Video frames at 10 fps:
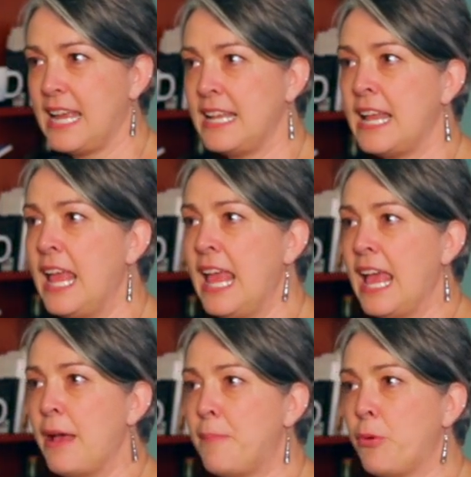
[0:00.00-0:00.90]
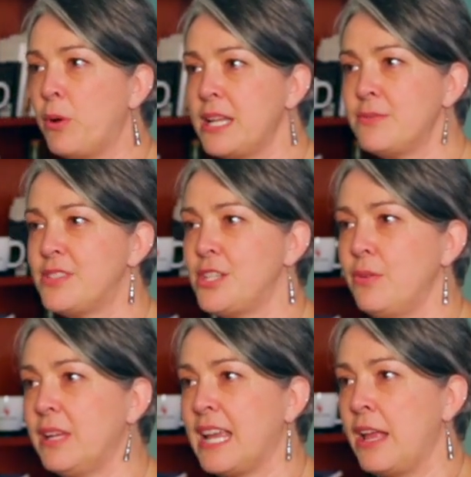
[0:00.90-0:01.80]
And but what He was
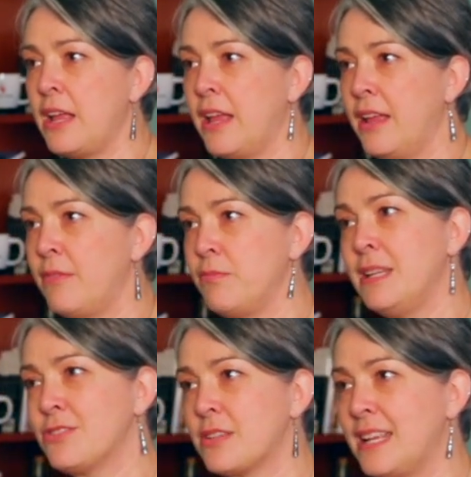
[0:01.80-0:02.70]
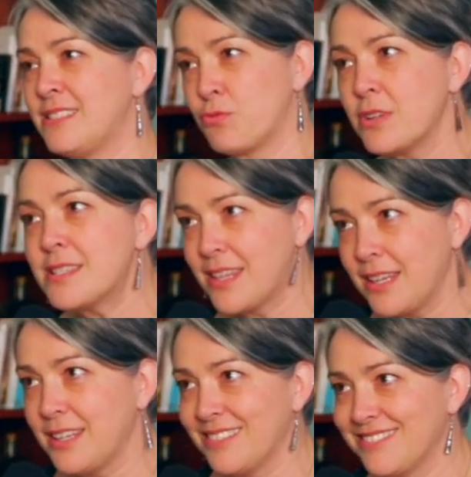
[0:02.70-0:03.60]
doing, it it means it's
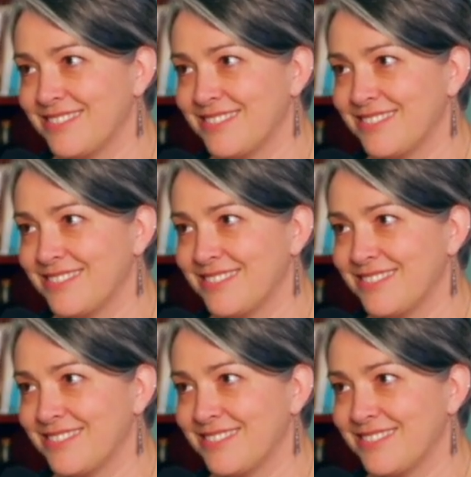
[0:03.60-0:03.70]
risky.